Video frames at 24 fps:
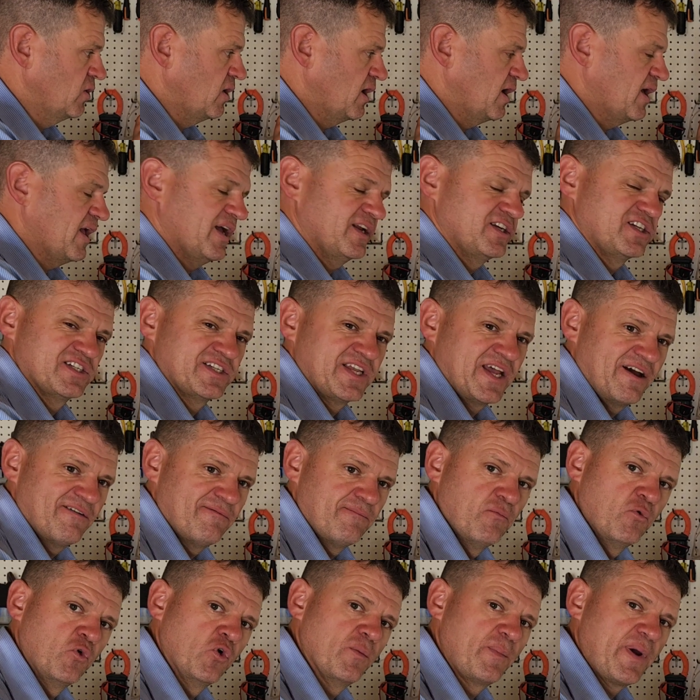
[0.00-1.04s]
I'll just have
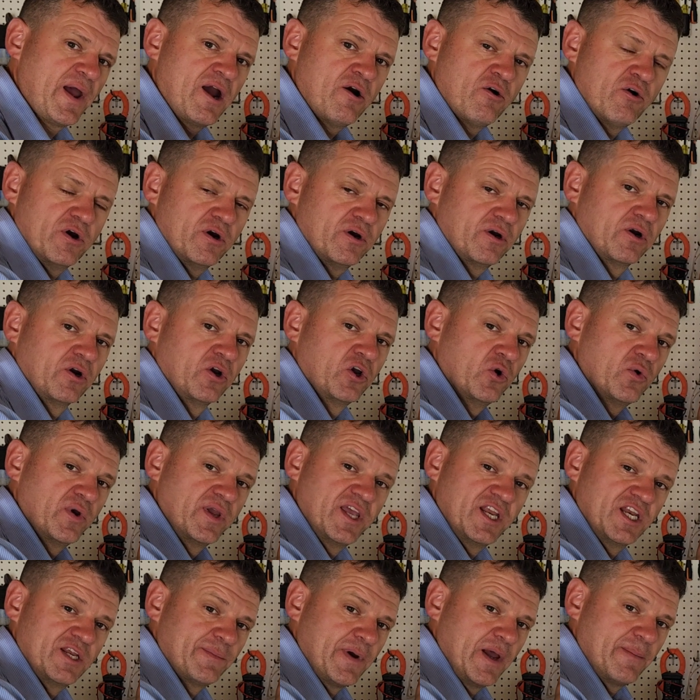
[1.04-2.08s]
more power going
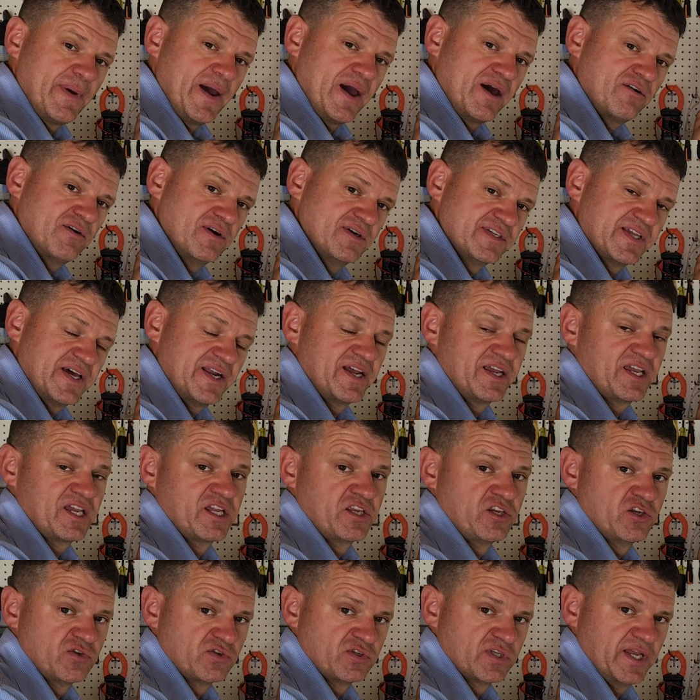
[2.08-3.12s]
into my batteries that I
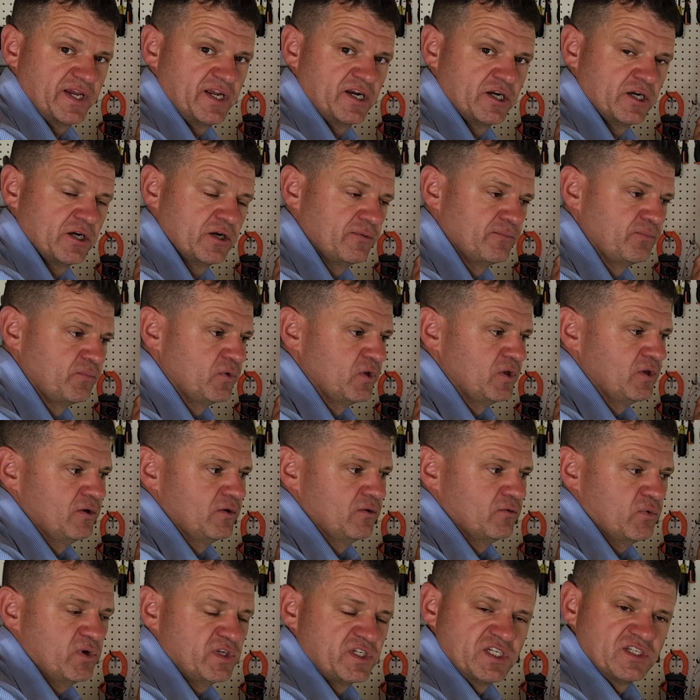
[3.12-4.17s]
can use later,
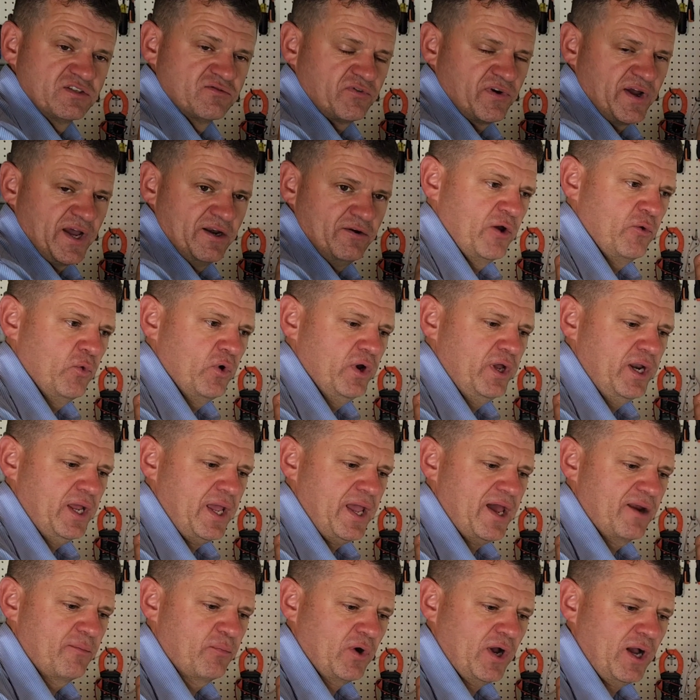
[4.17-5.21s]
which is fine. Now, when I
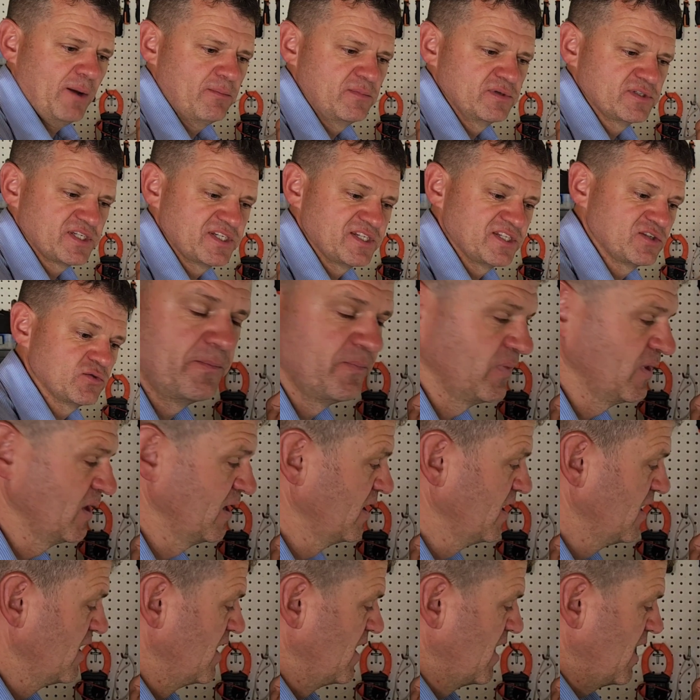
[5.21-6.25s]
had problems is
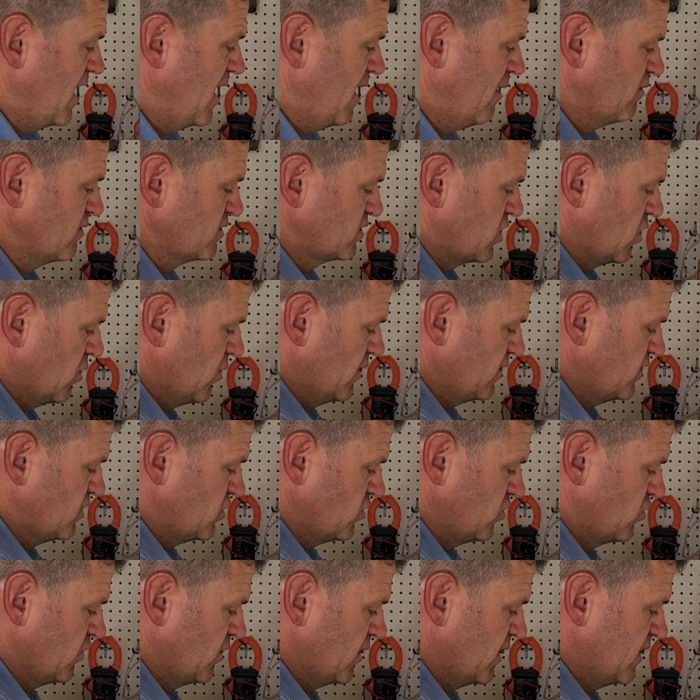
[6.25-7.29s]
I was going
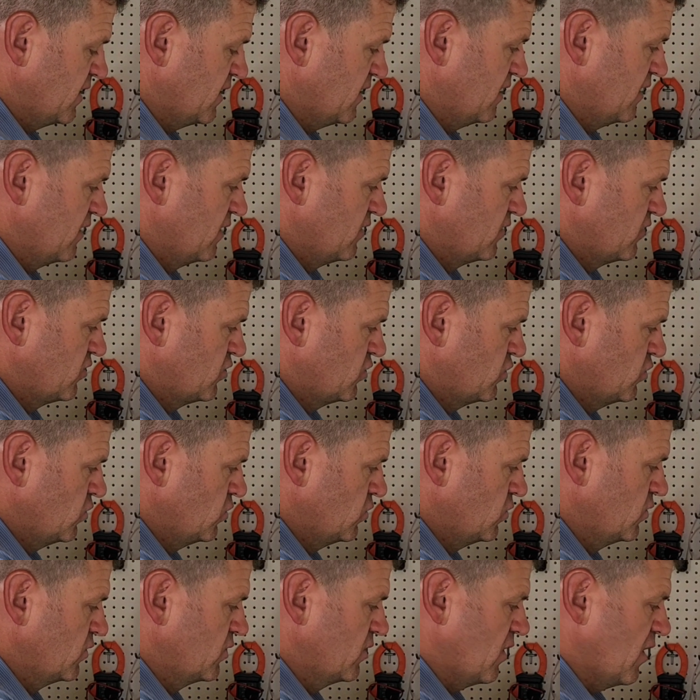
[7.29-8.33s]
to grid
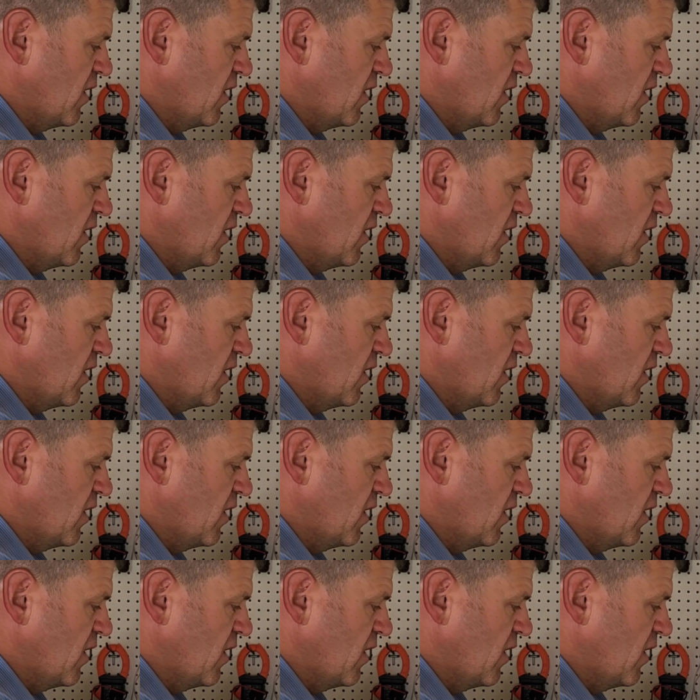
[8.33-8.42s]
too